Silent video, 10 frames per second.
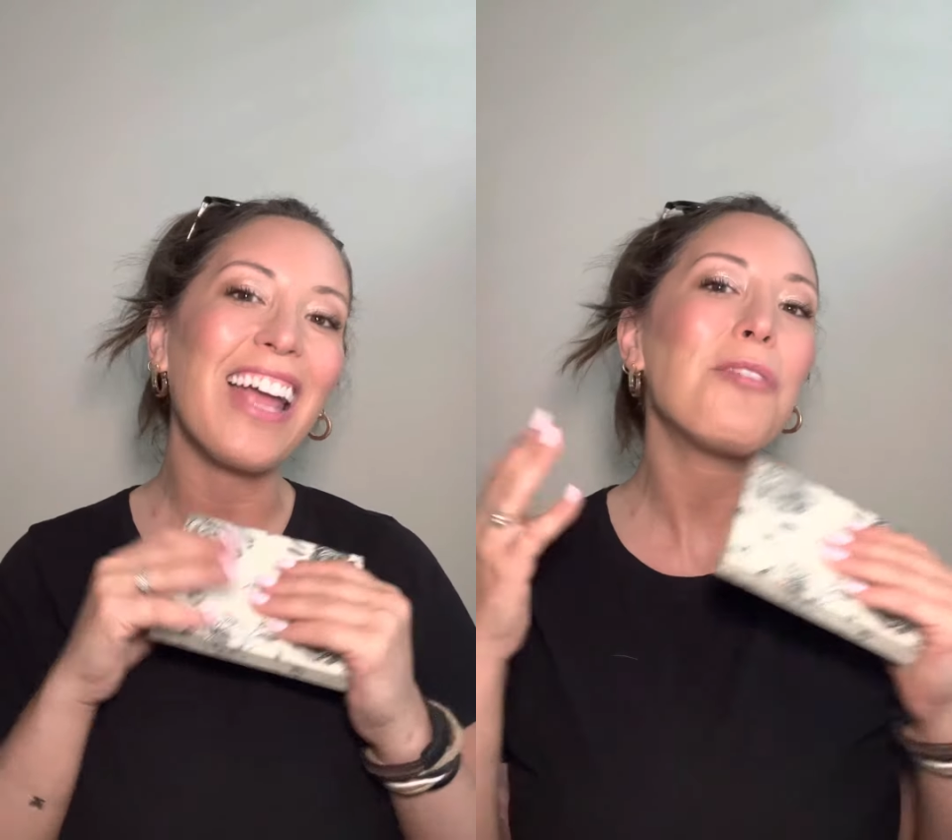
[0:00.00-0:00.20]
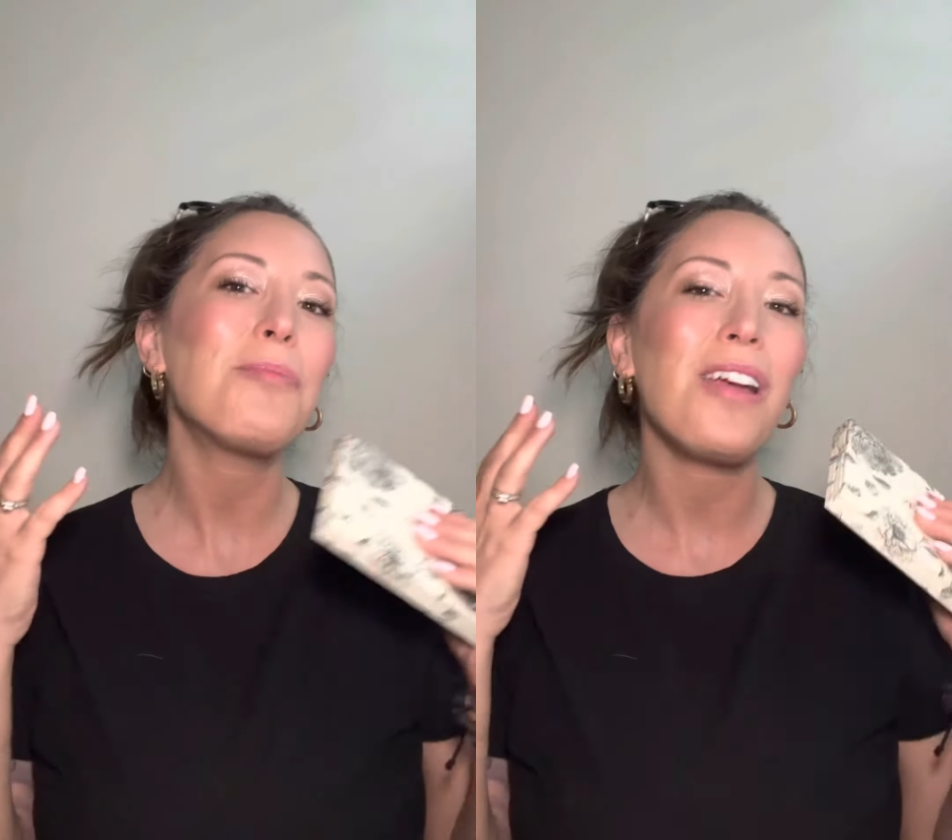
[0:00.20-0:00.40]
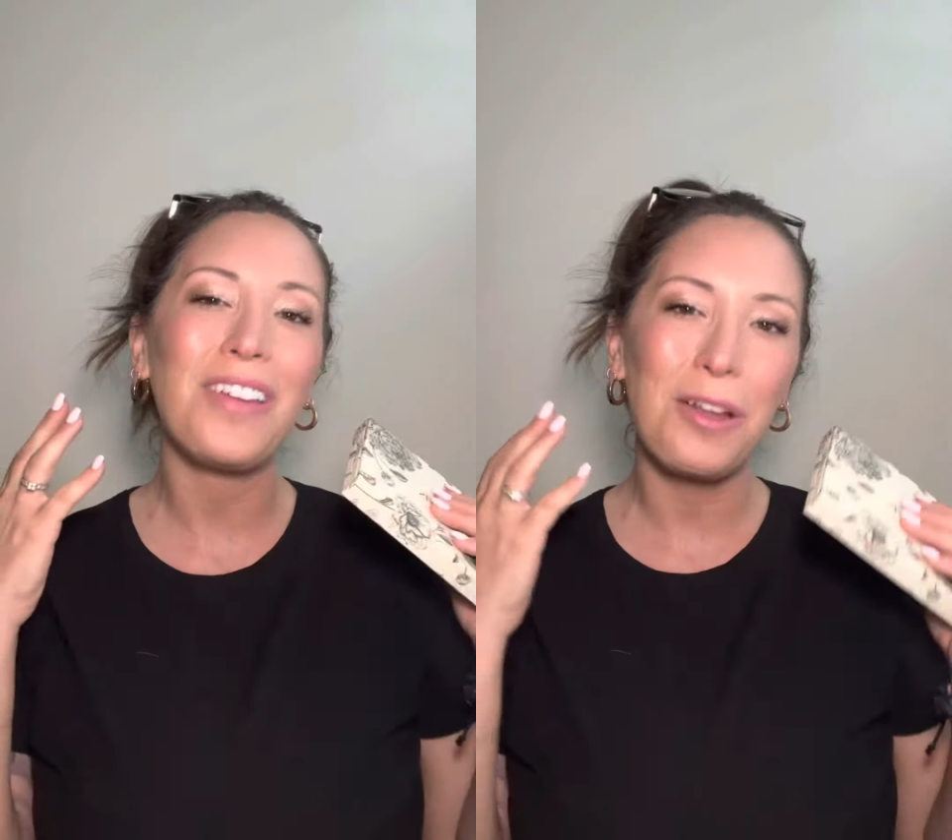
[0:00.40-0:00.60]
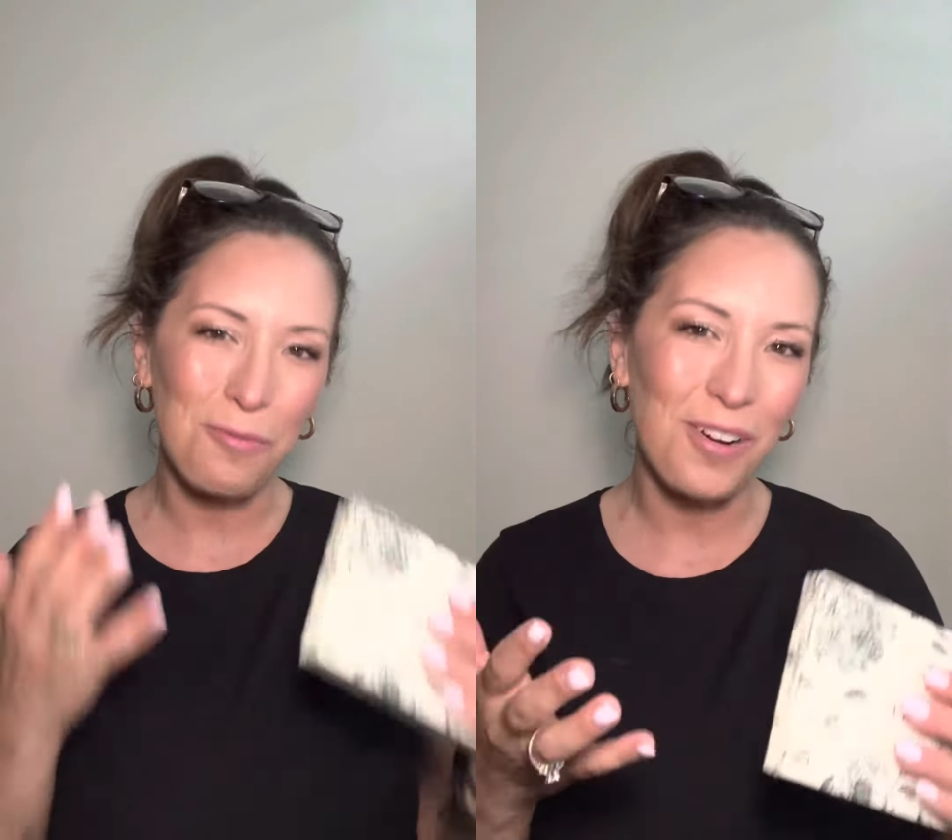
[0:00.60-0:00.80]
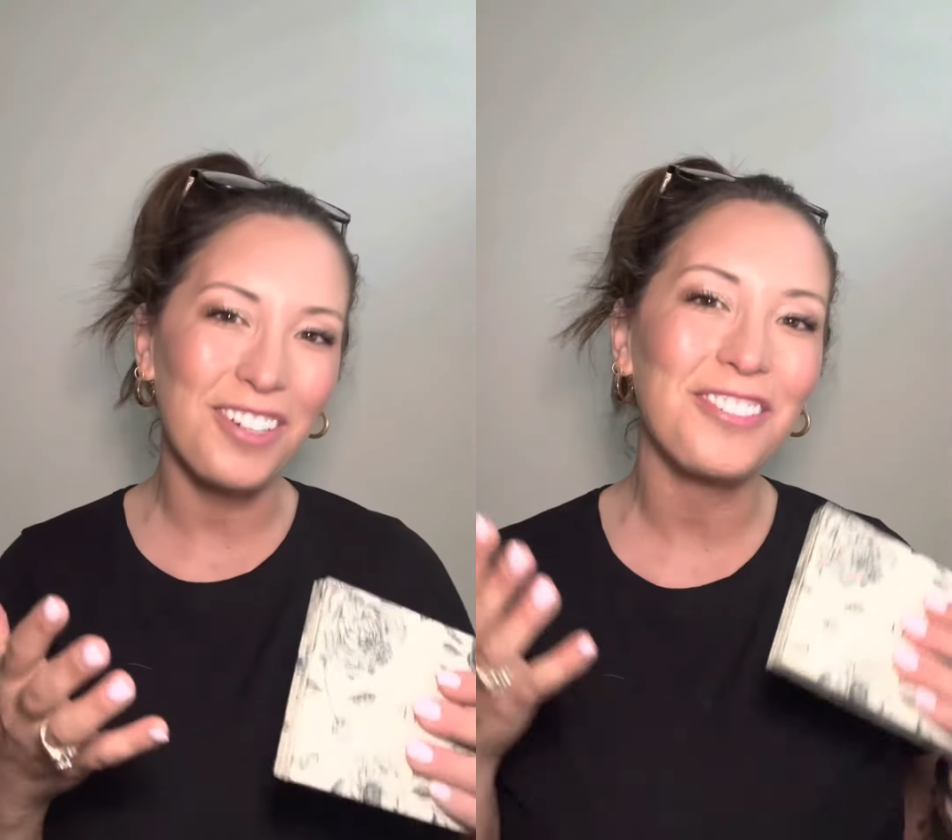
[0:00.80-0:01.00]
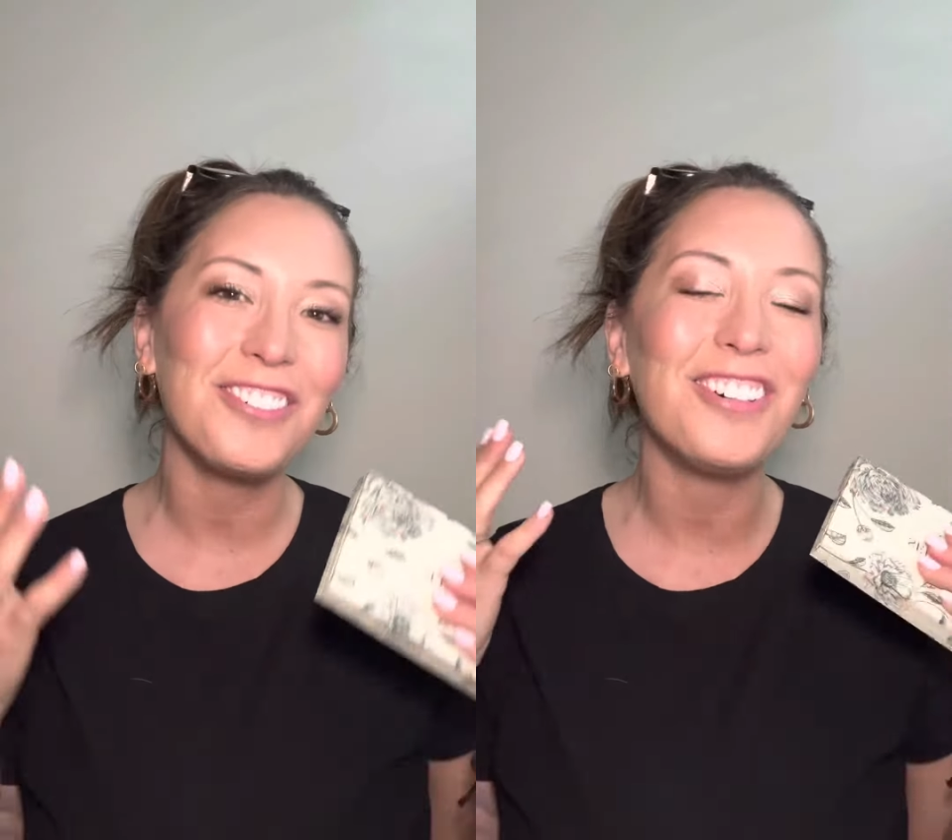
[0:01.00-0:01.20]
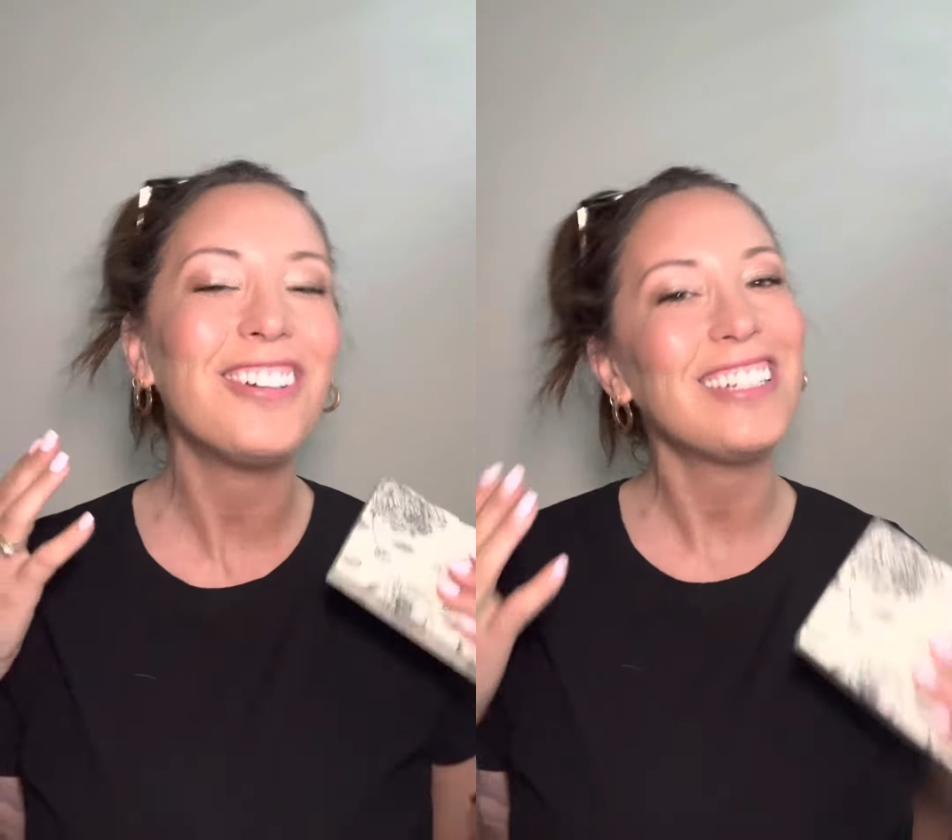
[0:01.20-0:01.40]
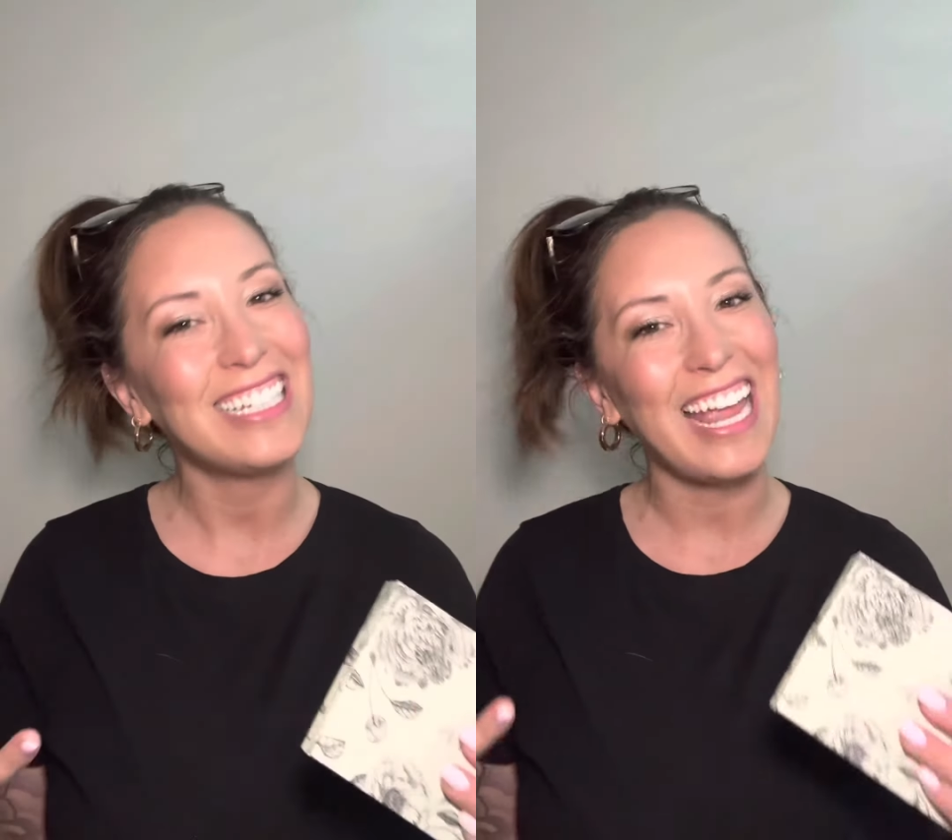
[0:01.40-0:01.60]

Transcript: I hope you have a wonderful